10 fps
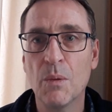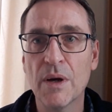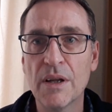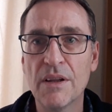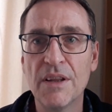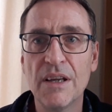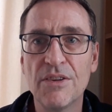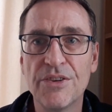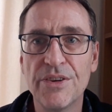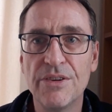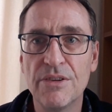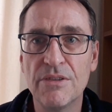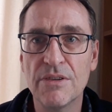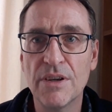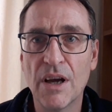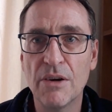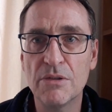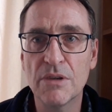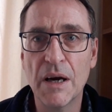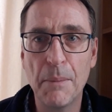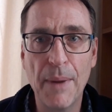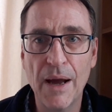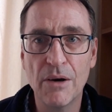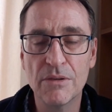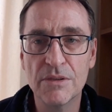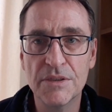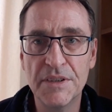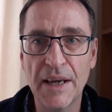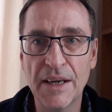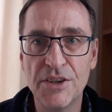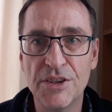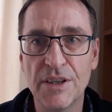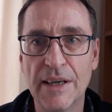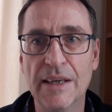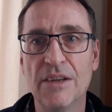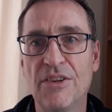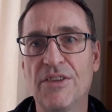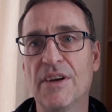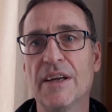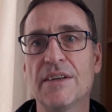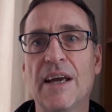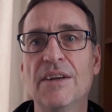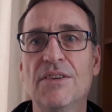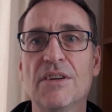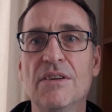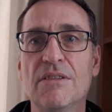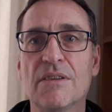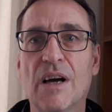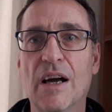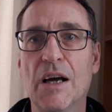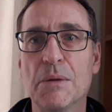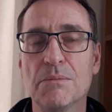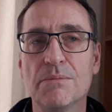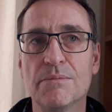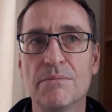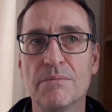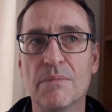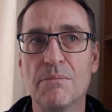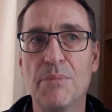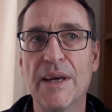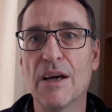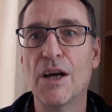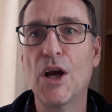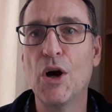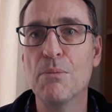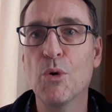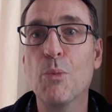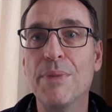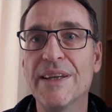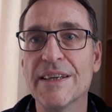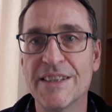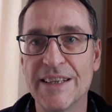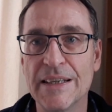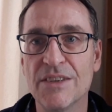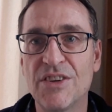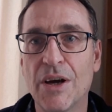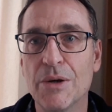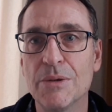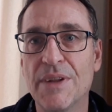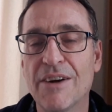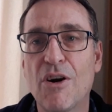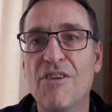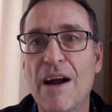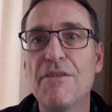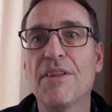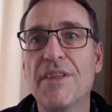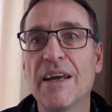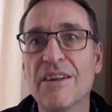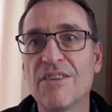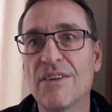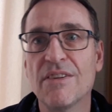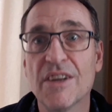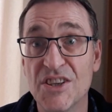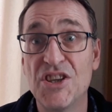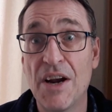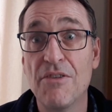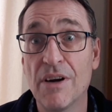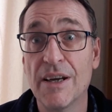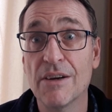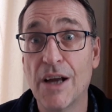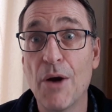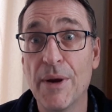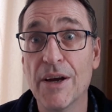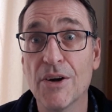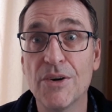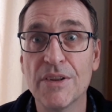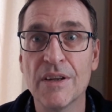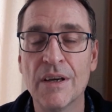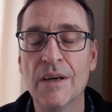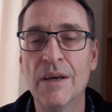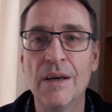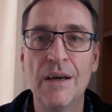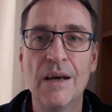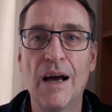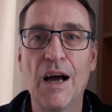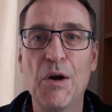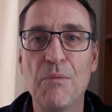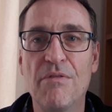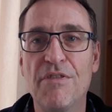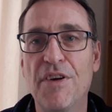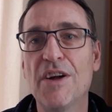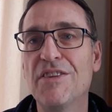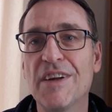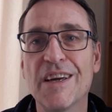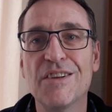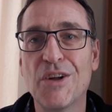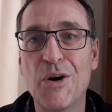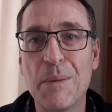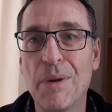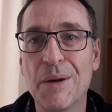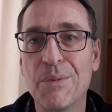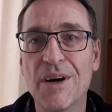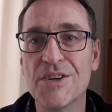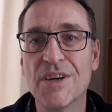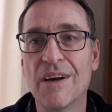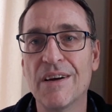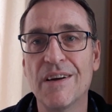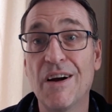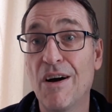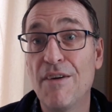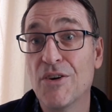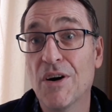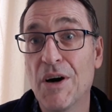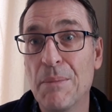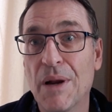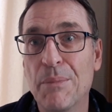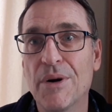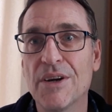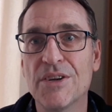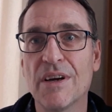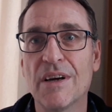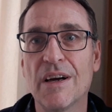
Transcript: One of the things to note about DISH is that it tends to be a comorbidity. So there are other things that generally are going on. First thing is high blood pressure. I've got high blood pressure.